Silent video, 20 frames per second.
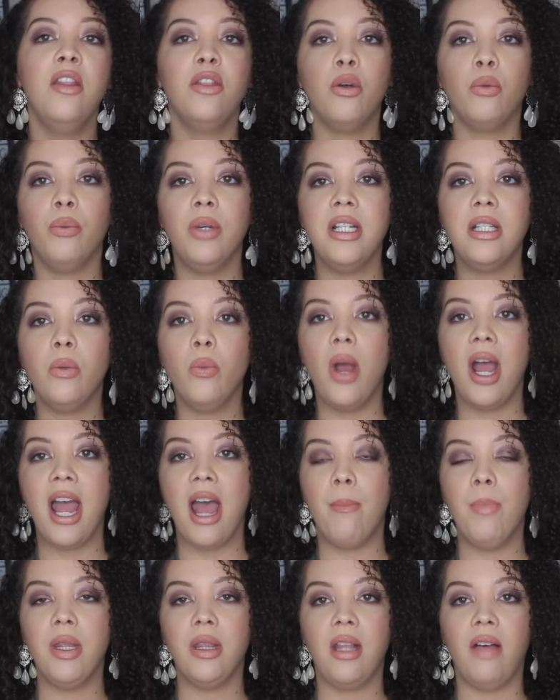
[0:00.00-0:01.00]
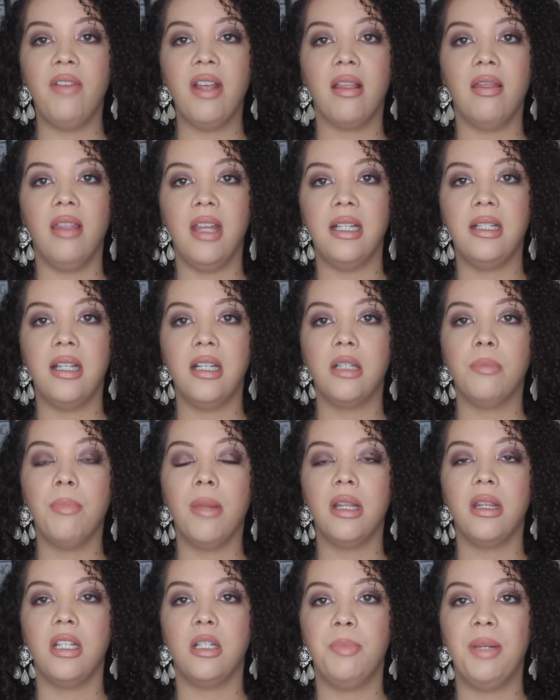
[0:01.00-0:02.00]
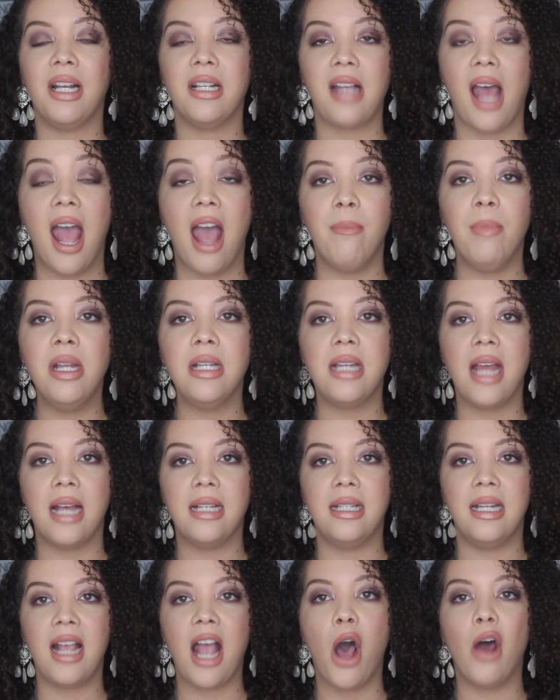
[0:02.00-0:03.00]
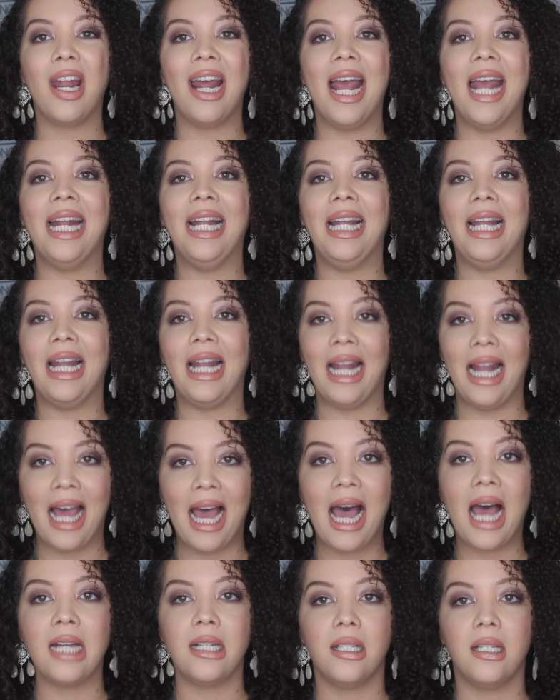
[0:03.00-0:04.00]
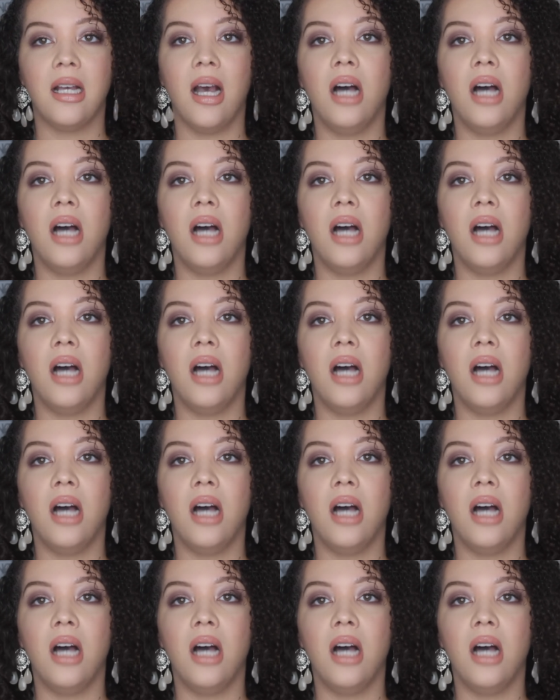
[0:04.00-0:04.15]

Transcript: The reason why I have been loving this month is because I have been testing out a lot